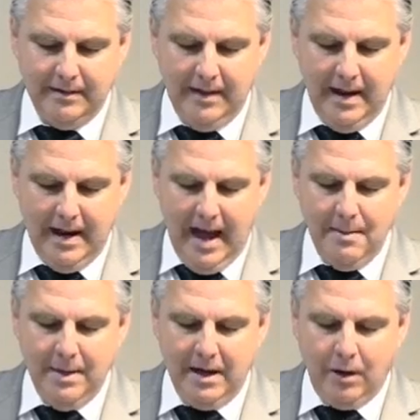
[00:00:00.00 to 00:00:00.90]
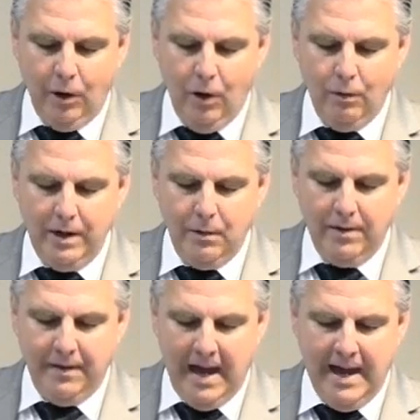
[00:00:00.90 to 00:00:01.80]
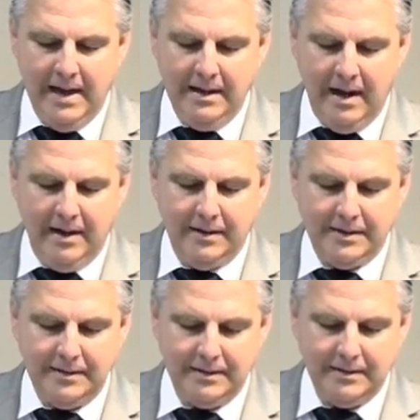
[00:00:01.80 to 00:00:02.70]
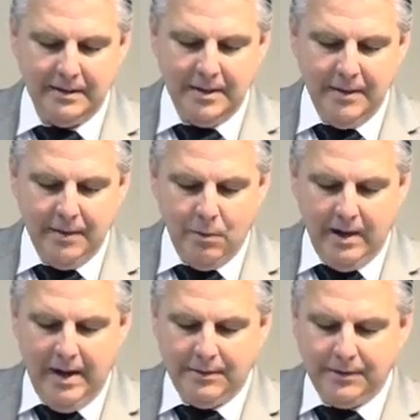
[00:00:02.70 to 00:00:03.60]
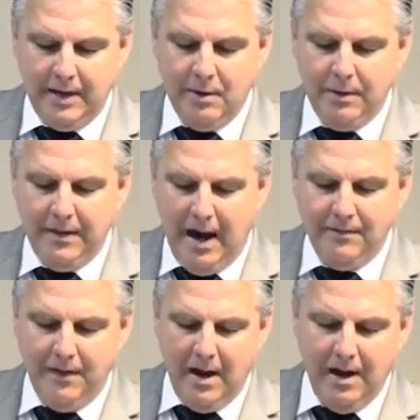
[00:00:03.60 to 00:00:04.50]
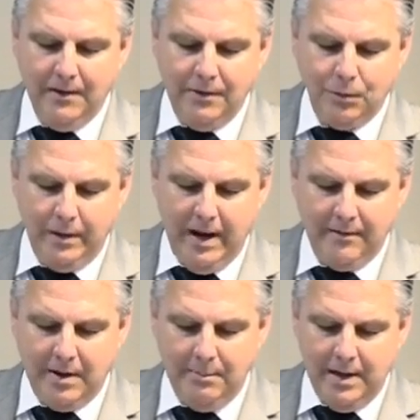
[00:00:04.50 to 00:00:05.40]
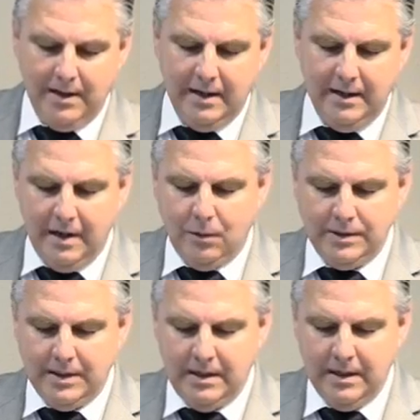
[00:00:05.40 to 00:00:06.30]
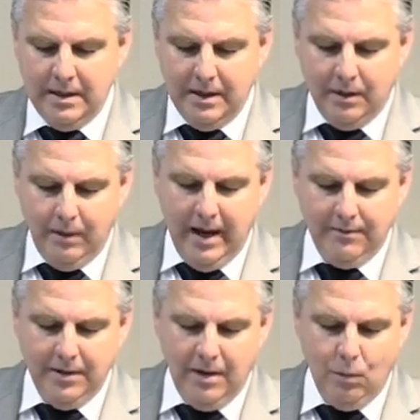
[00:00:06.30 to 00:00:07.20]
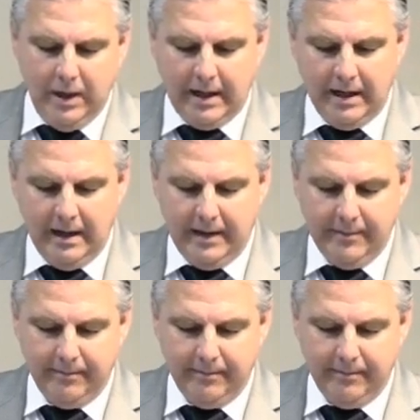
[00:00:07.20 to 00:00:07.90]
and I may glory with thine inheritance. We have sinned with our fathers. We have committed iniquity. We have done wickedly.